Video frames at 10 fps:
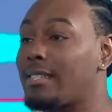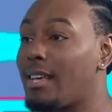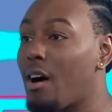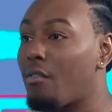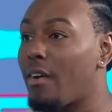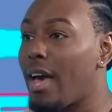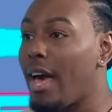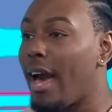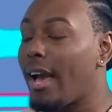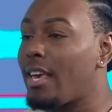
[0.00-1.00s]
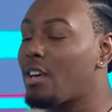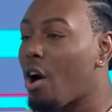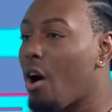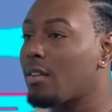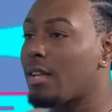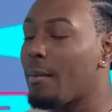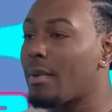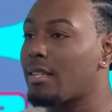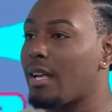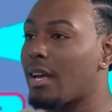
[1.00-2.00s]
myself. Yeah. And he calls
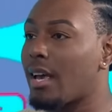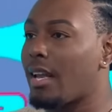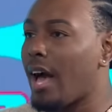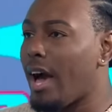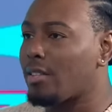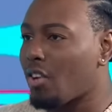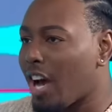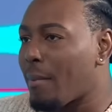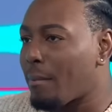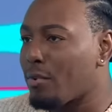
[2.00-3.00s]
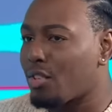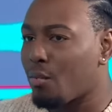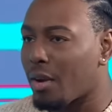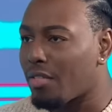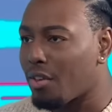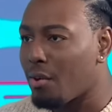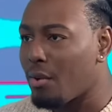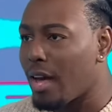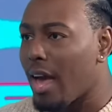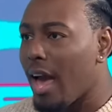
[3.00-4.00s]
up and he's like, can I talk about music with
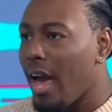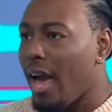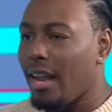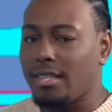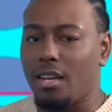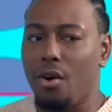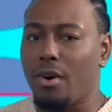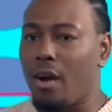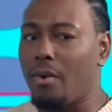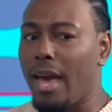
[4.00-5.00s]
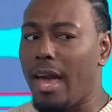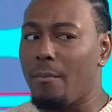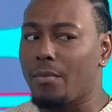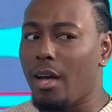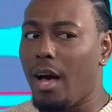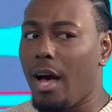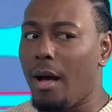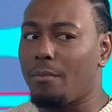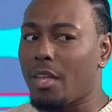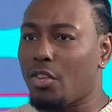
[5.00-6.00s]
you? And I said, oh, okay,
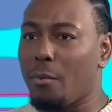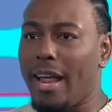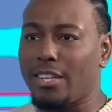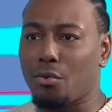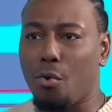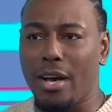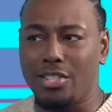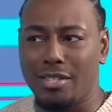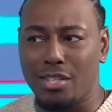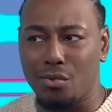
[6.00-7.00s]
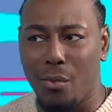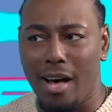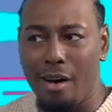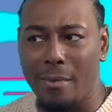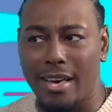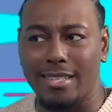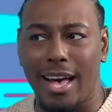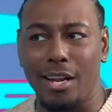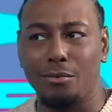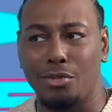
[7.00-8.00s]
um, you want me to ask you questions as well? Because
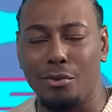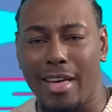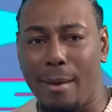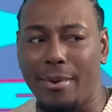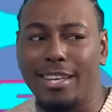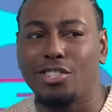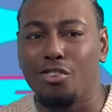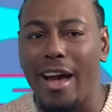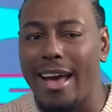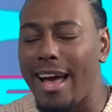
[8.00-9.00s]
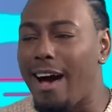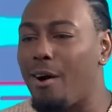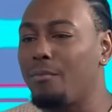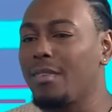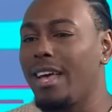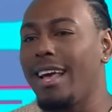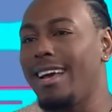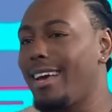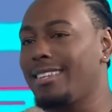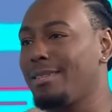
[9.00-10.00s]
I don't do that, but let's try it out.
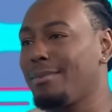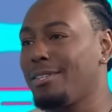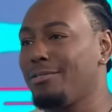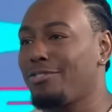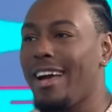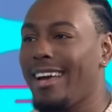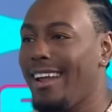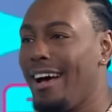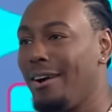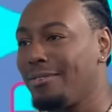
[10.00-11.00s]
And I guess I'm still trying it out.